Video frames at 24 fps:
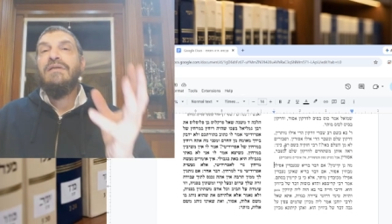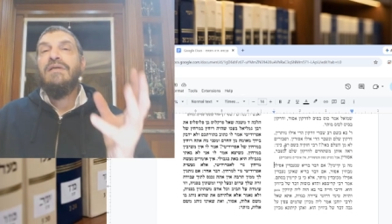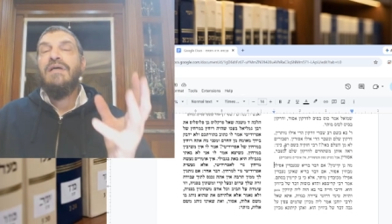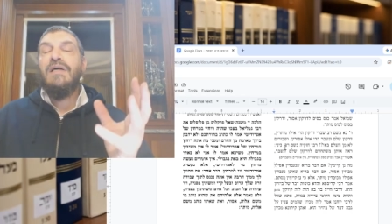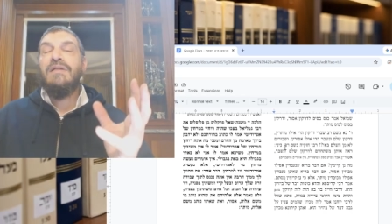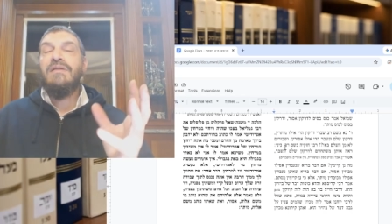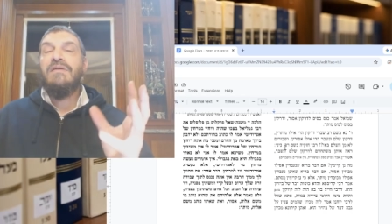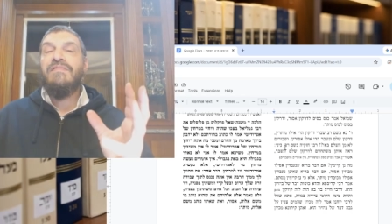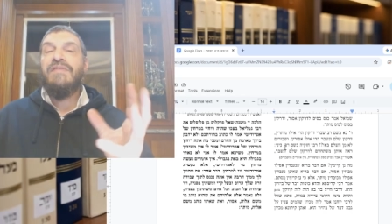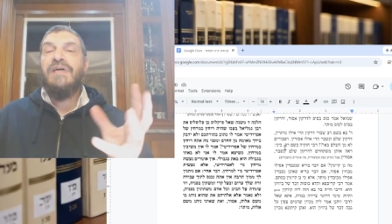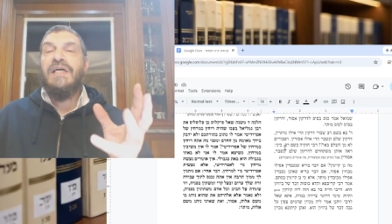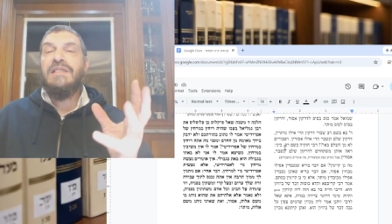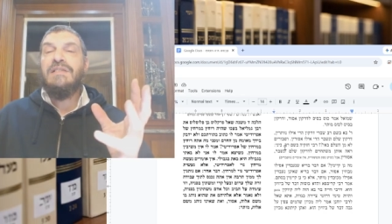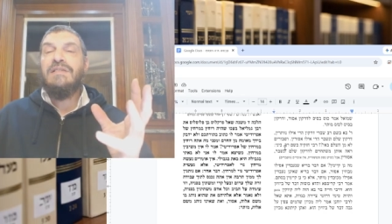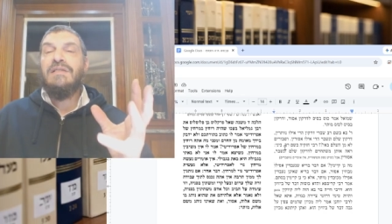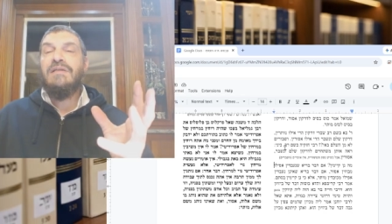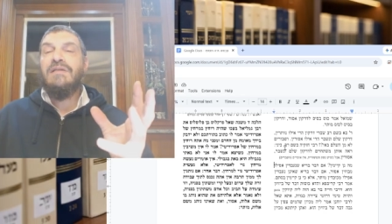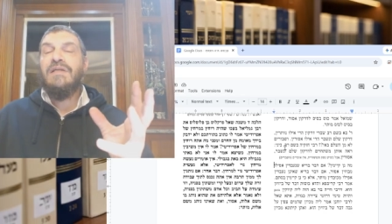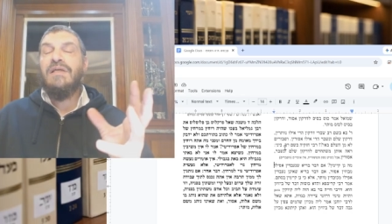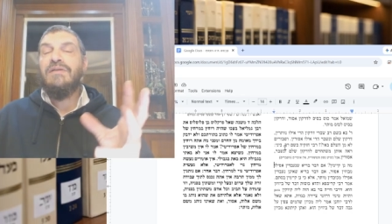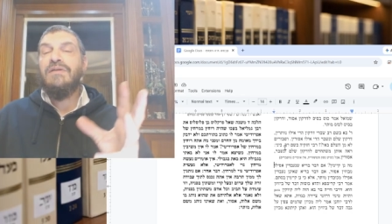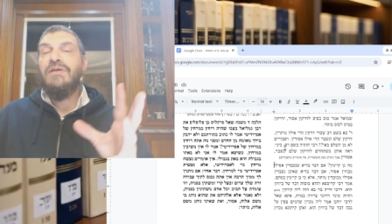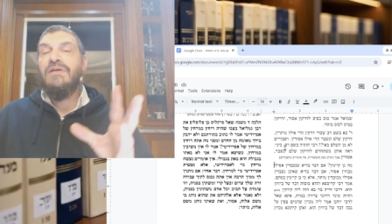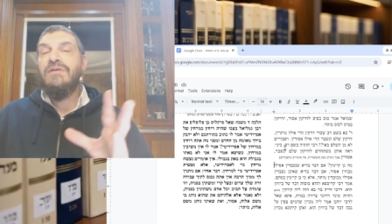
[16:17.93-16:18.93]
on the vessel
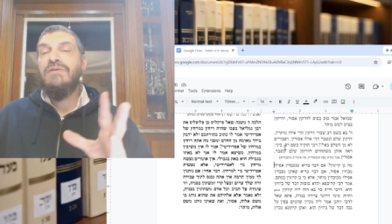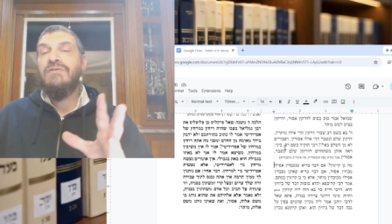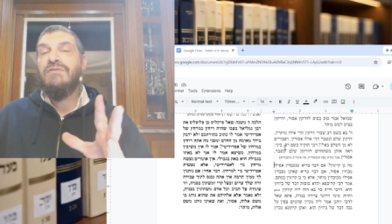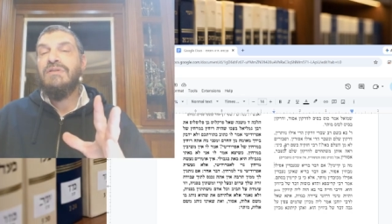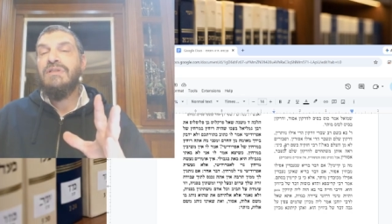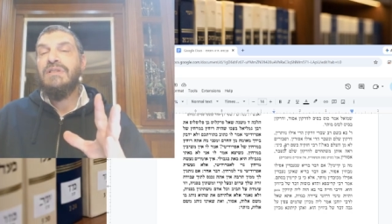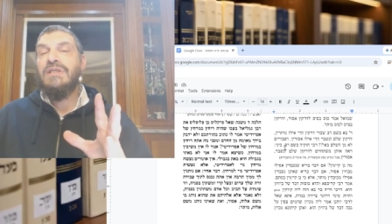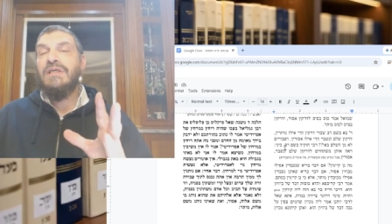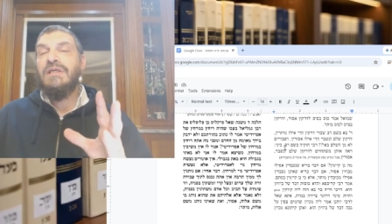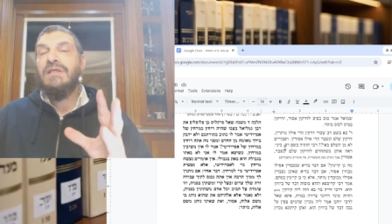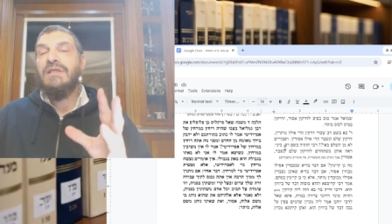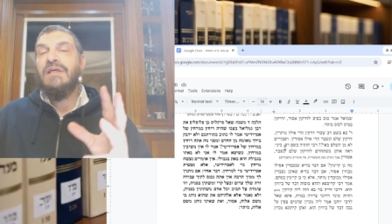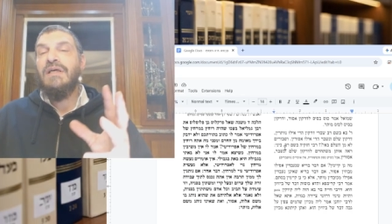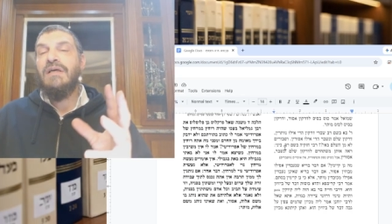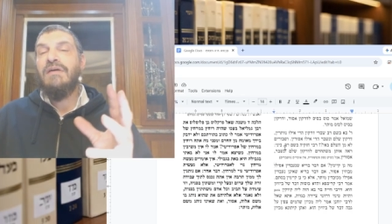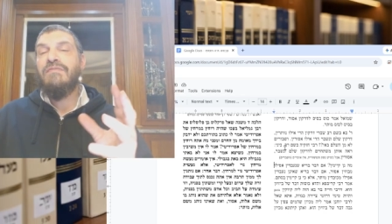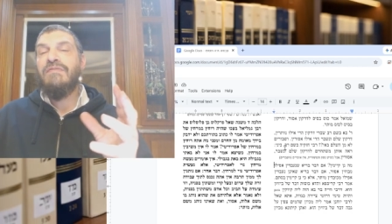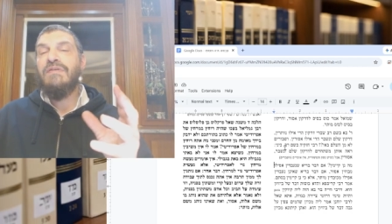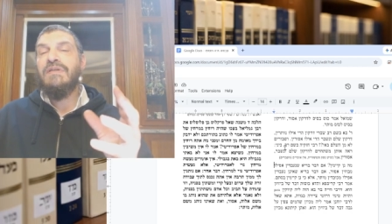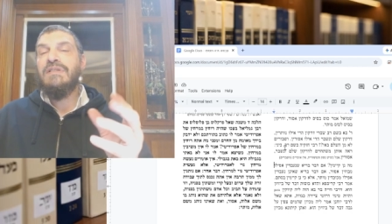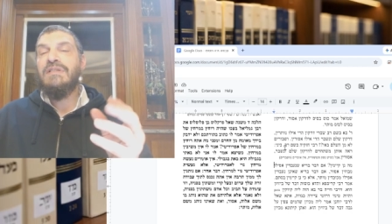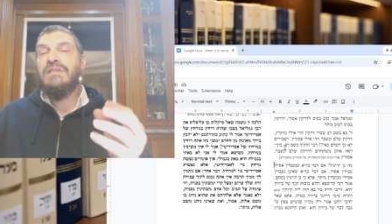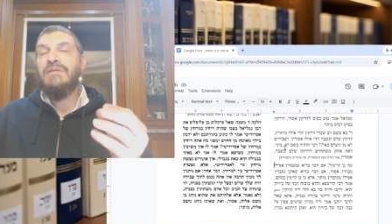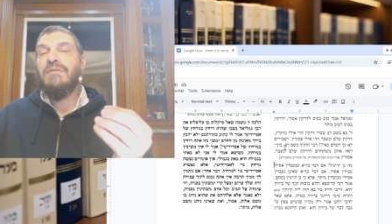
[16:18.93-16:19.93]
that you're using,
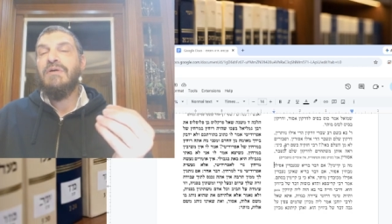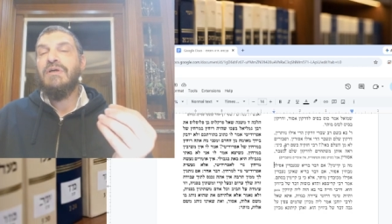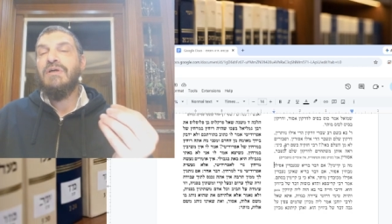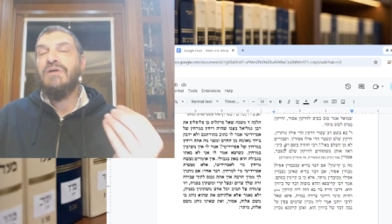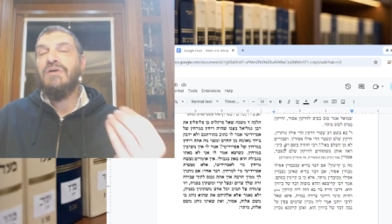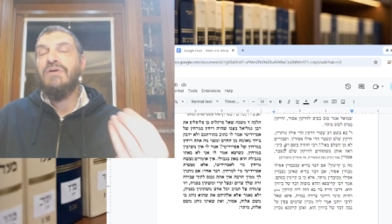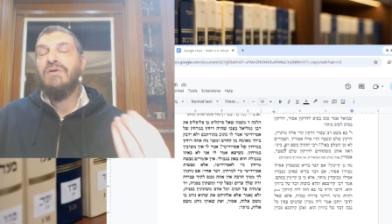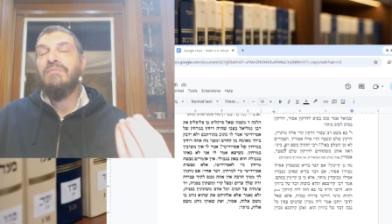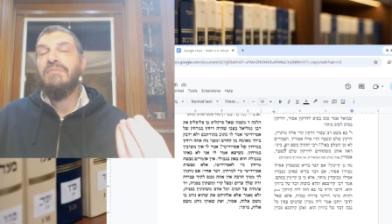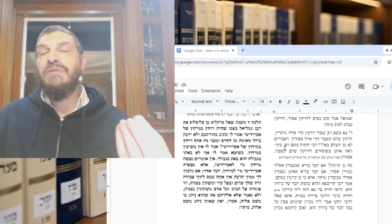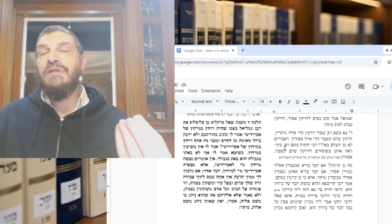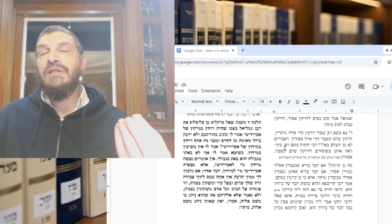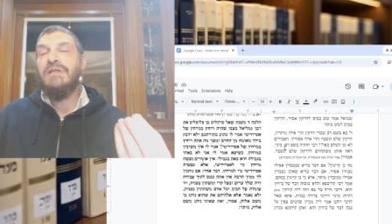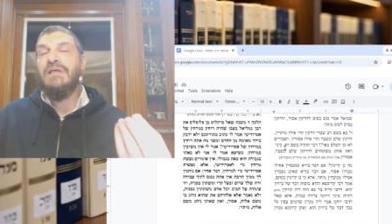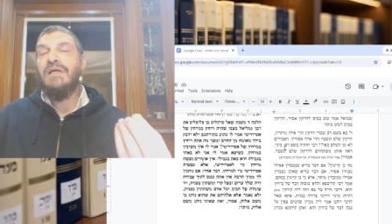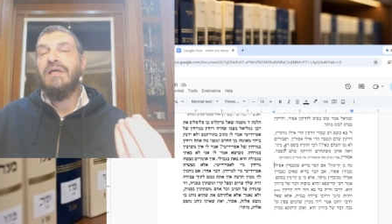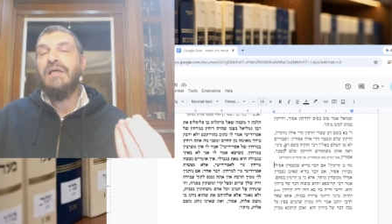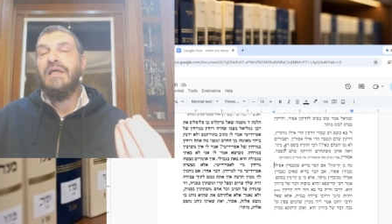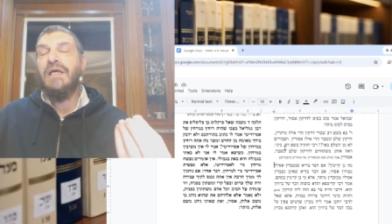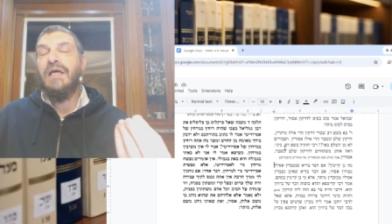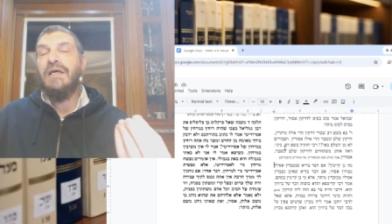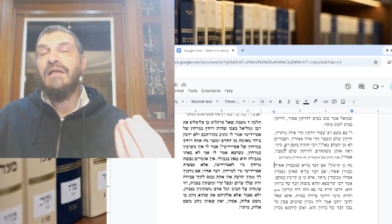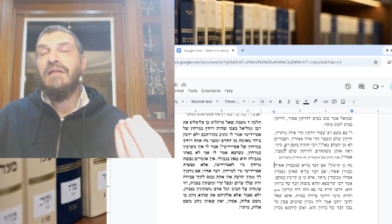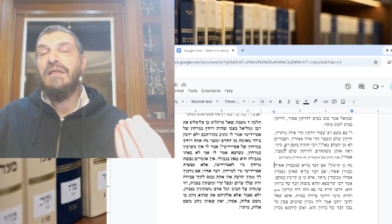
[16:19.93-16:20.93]
if it's a mechubadig
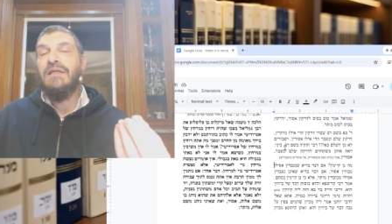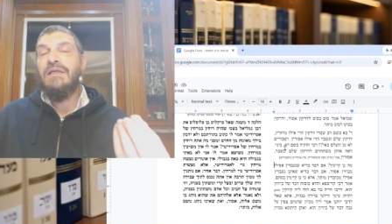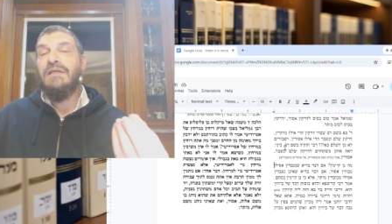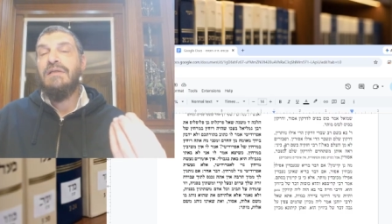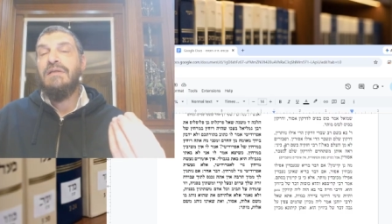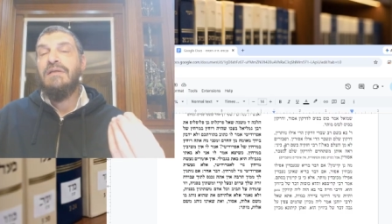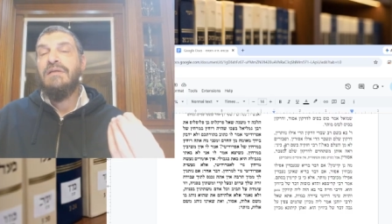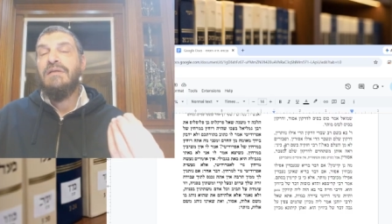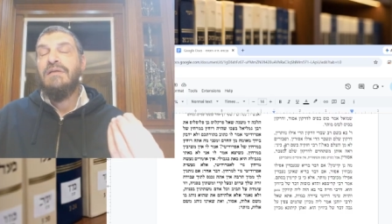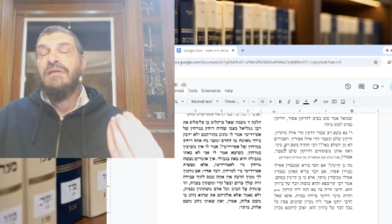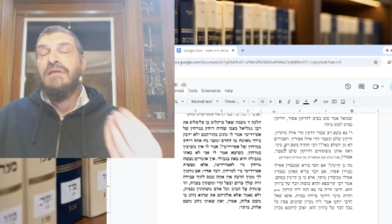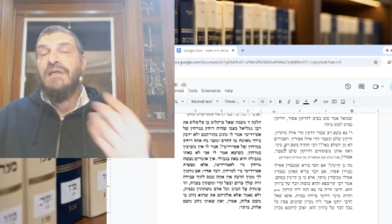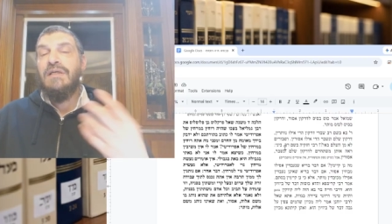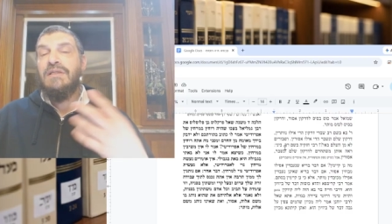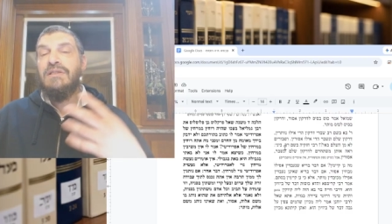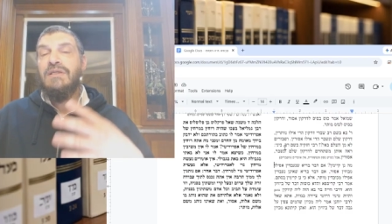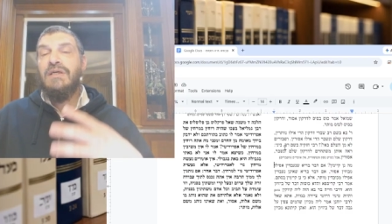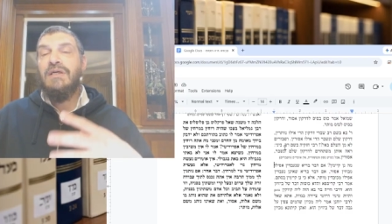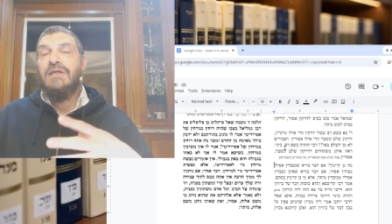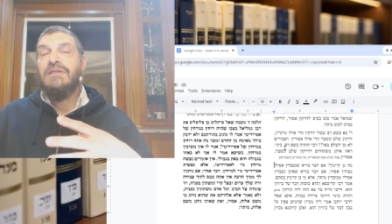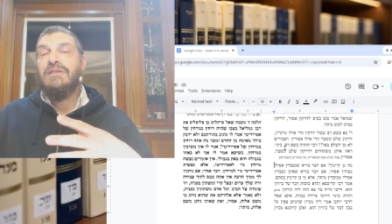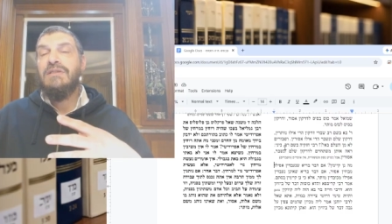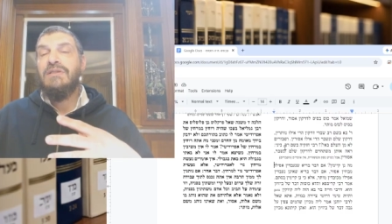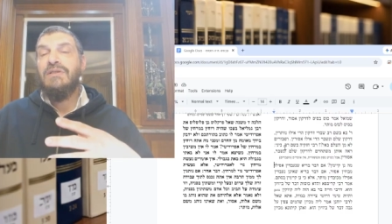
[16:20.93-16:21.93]
keli, it's
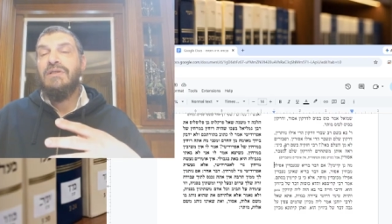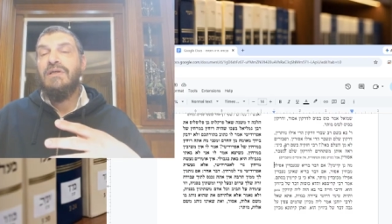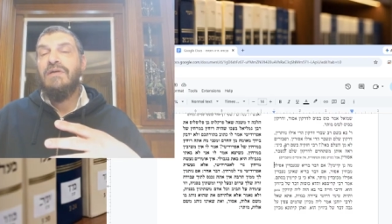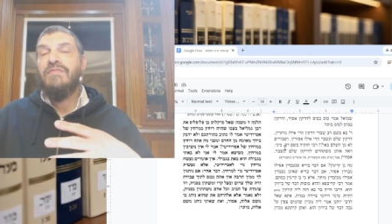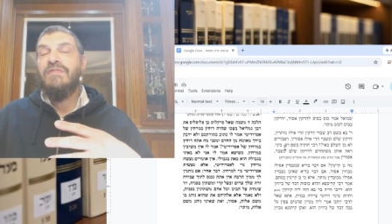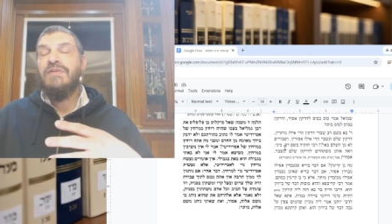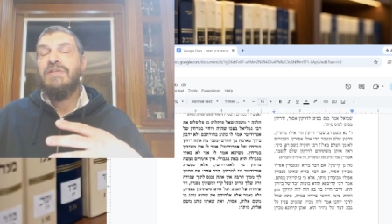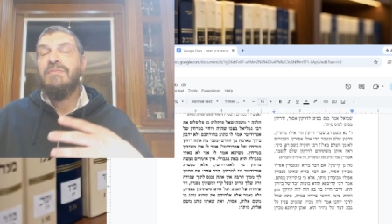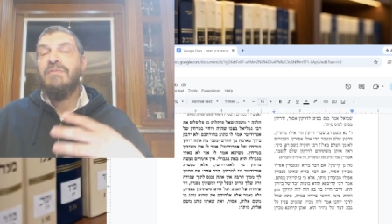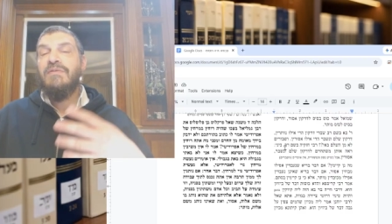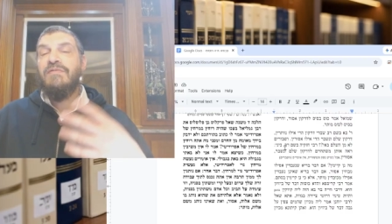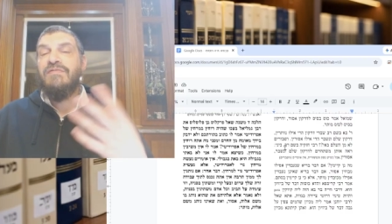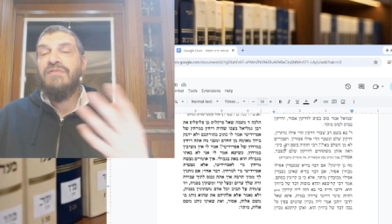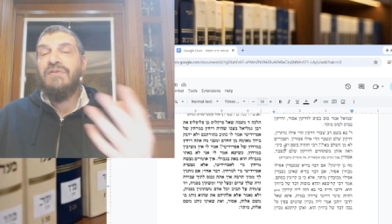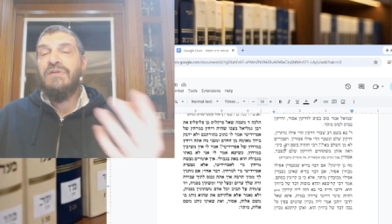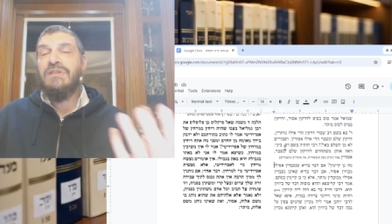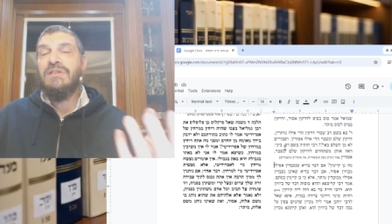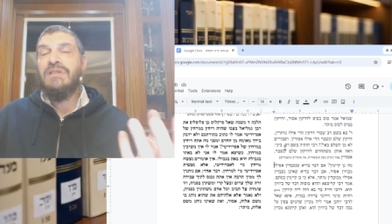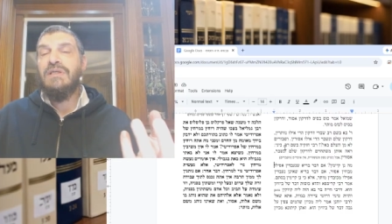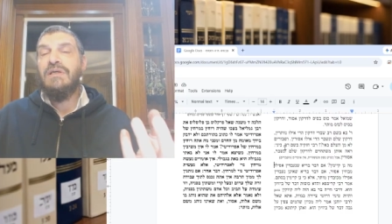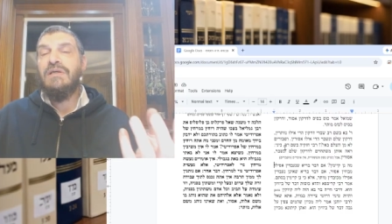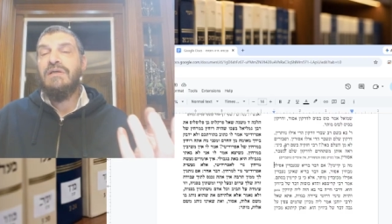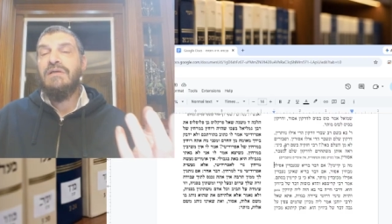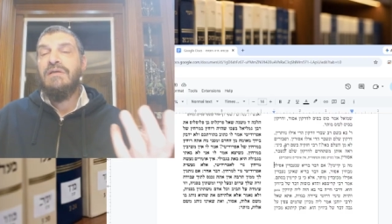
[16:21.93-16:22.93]
aser. If it's
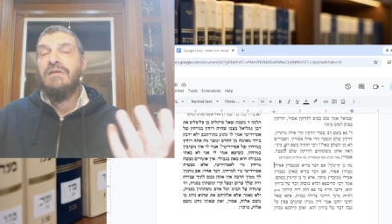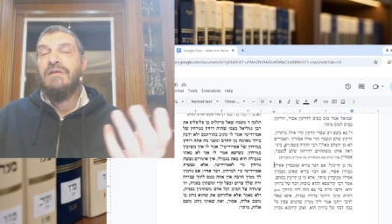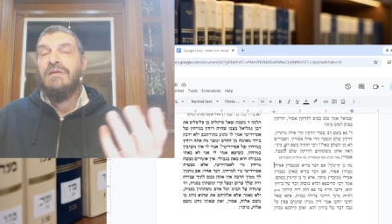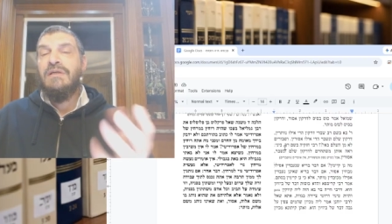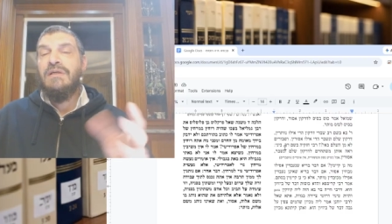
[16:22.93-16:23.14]
mevuzeh,